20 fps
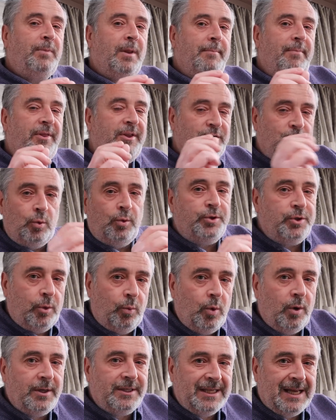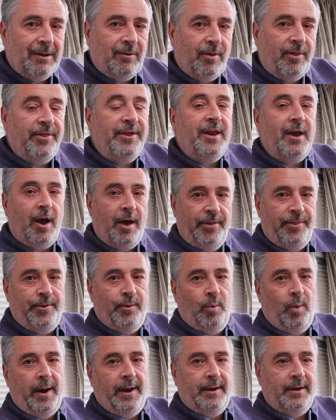But this also works out the
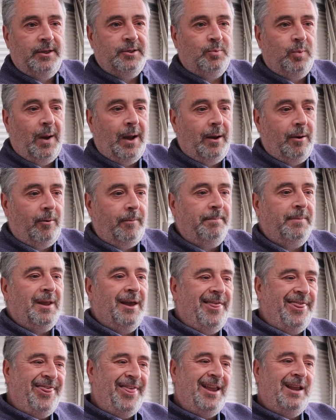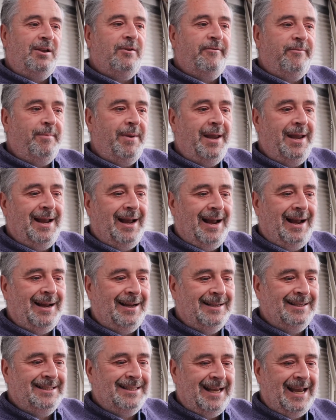other way as well. Think of me
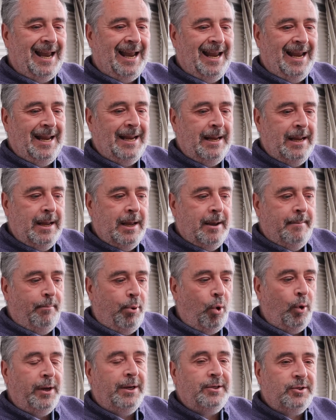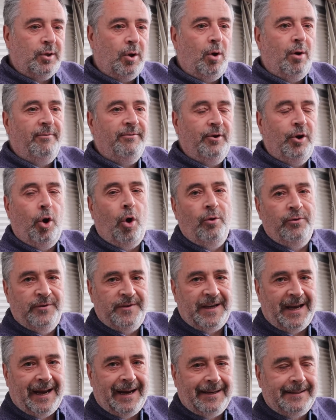as a point of
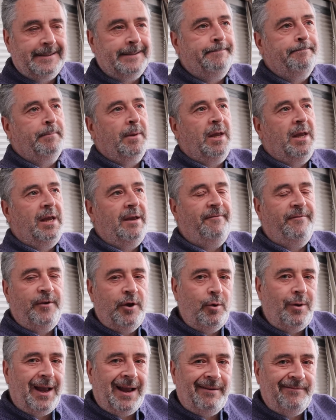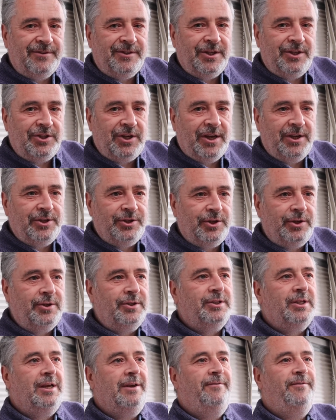contact. If you have
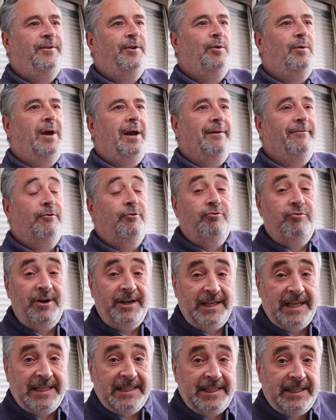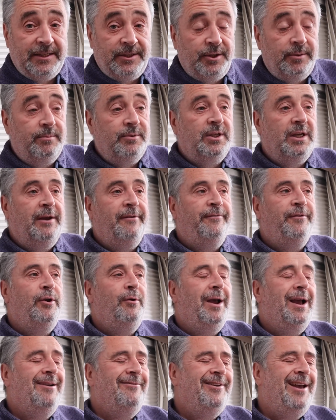suggestions, if you have criticisms, if
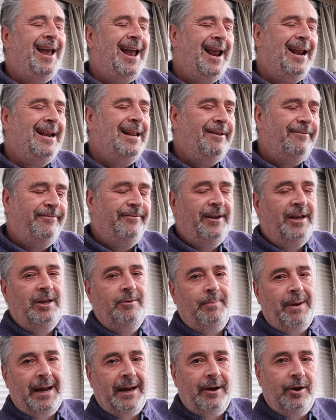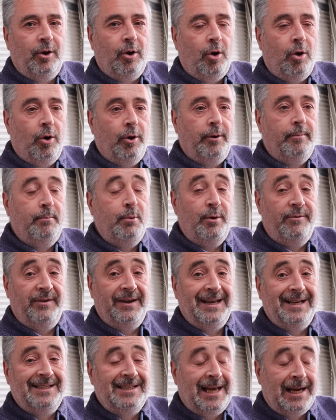you have any feedback on
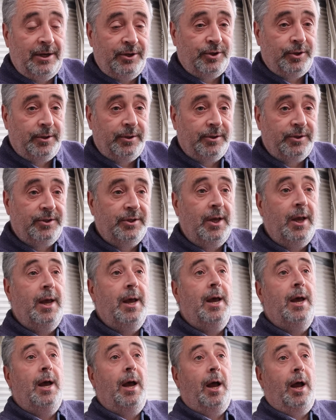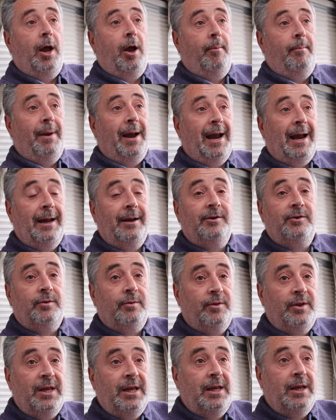Moving Intelligence and
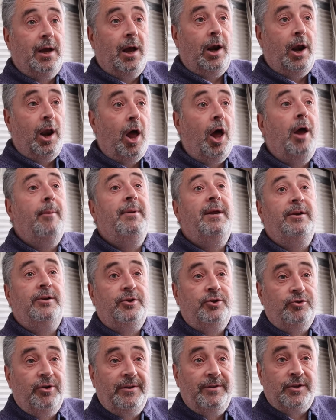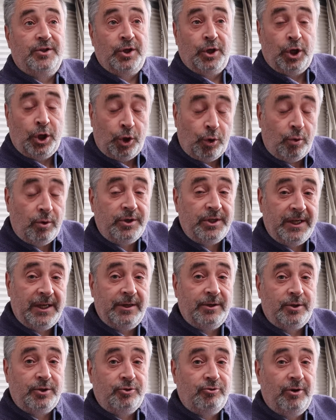the alarm industry and the security
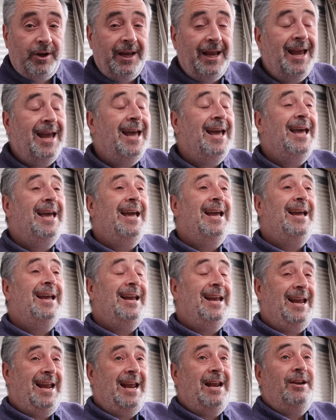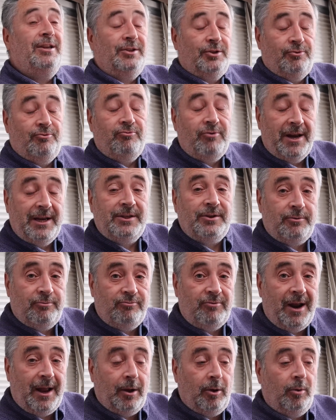industry in its greater
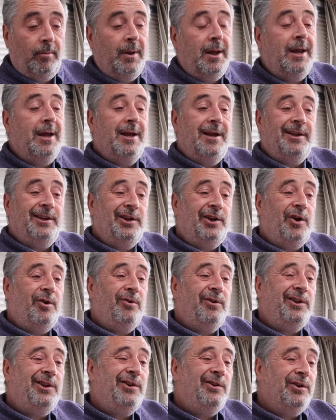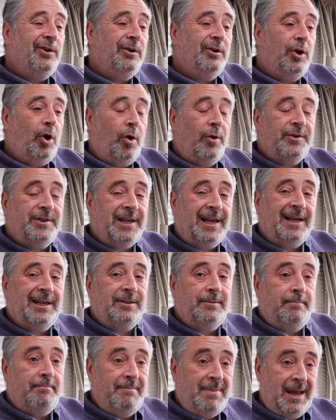realm, you know, you can
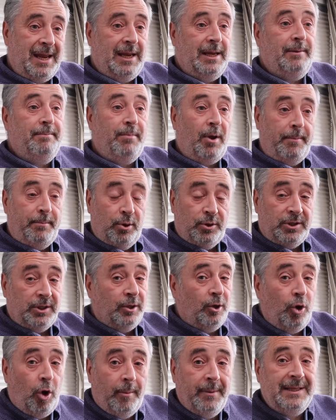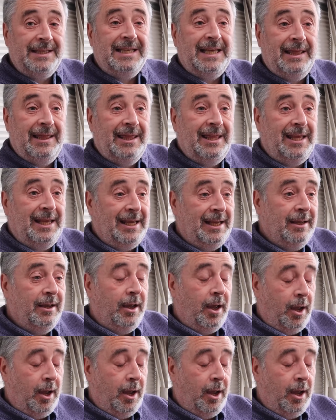contact me by putting a comment in the